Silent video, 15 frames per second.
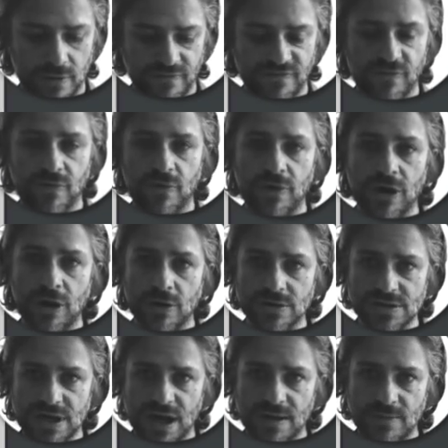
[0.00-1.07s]
for a long
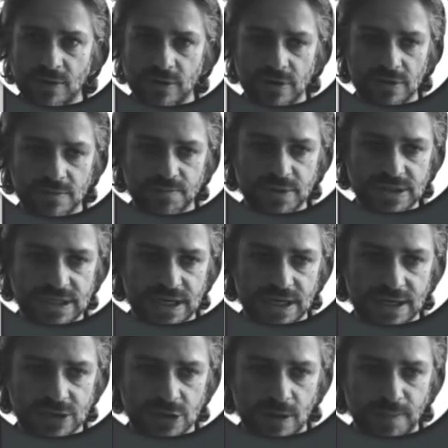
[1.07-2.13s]
time on a
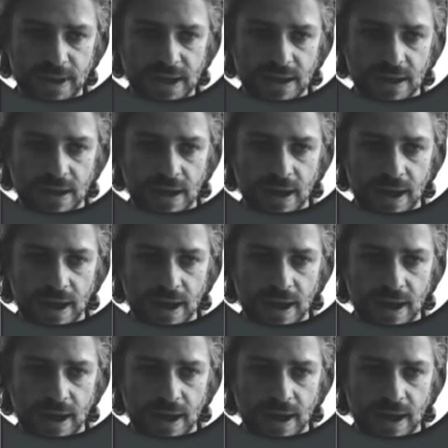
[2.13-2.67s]
particular topic.